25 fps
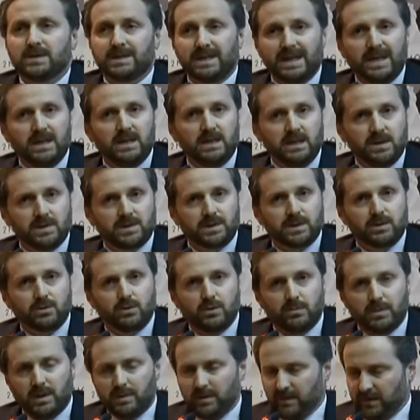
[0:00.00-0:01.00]
10 years
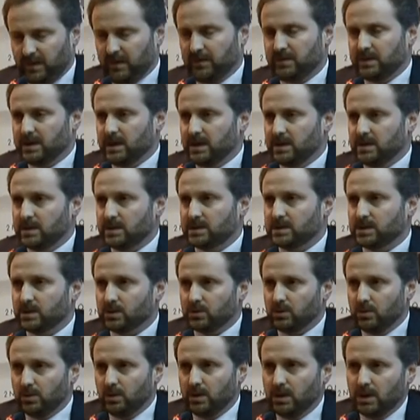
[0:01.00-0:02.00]
ago, maybe 15 years
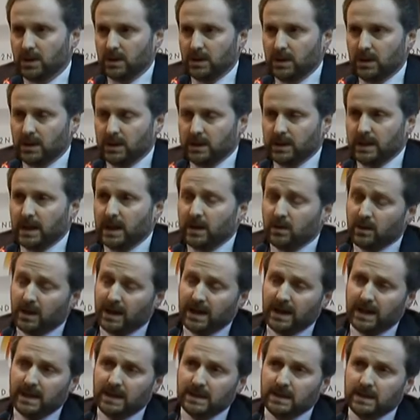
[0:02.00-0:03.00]
ago, now
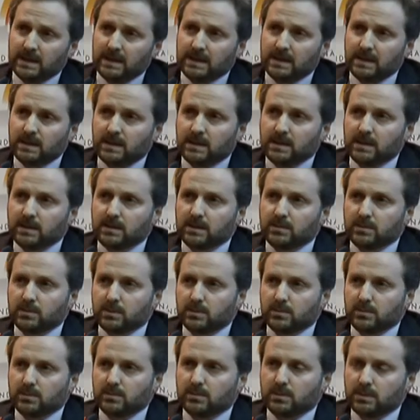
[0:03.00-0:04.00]

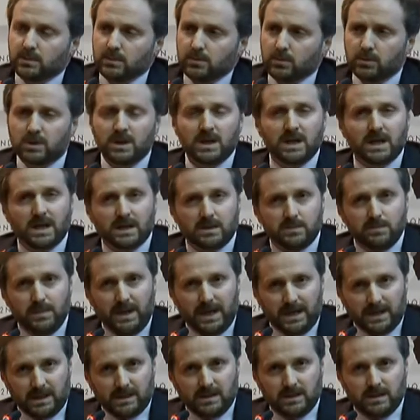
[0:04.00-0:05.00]
looking at
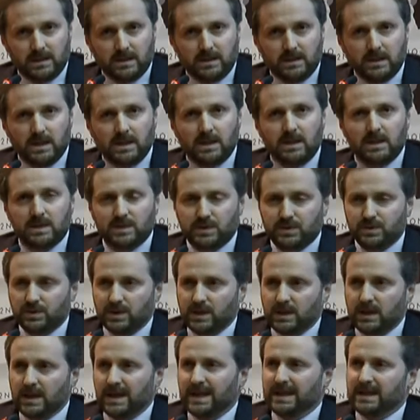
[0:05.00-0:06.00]
back the
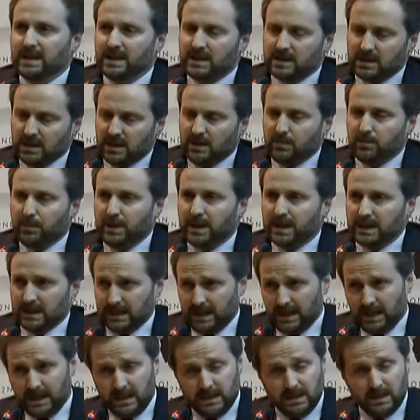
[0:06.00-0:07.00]
history and his impact,
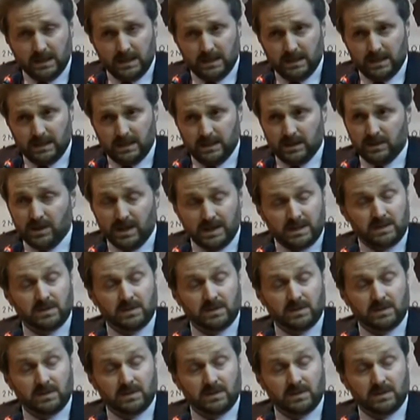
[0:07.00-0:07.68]
I just